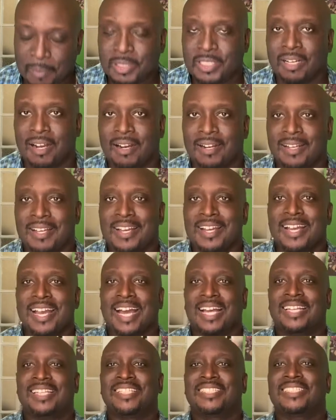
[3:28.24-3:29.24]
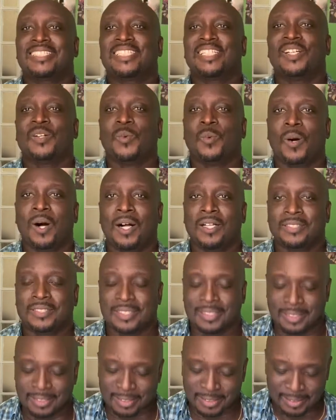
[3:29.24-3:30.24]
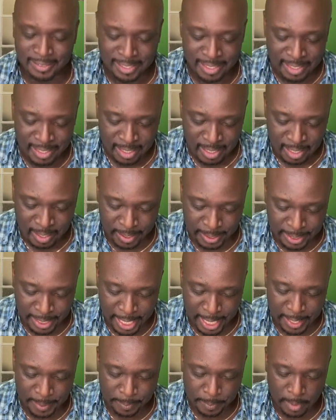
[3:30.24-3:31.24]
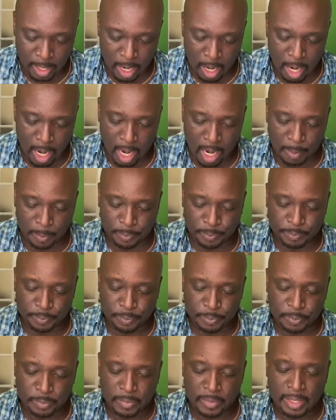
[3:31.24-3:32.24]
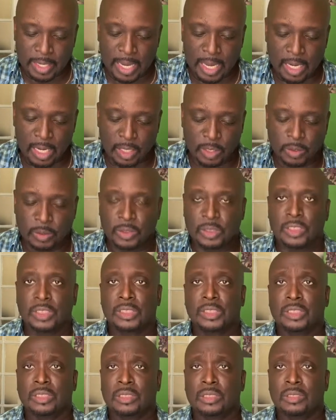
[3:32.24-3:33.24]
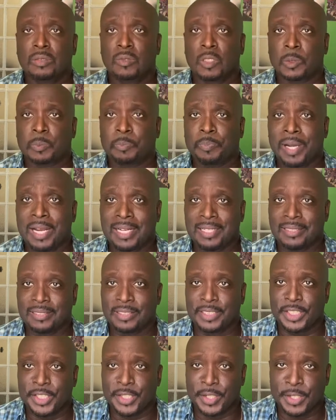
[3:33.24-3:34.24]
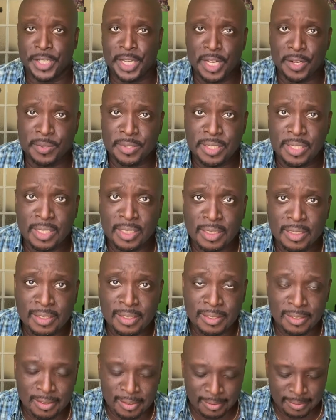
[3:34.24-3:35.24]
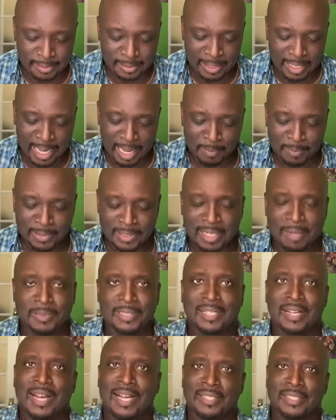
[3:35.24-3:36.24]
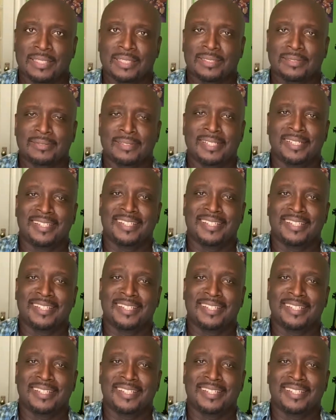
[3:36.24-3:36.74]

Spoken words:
sorry, Alicia Walton. Okay. Hello. What paint do you use? I'm sorry. I just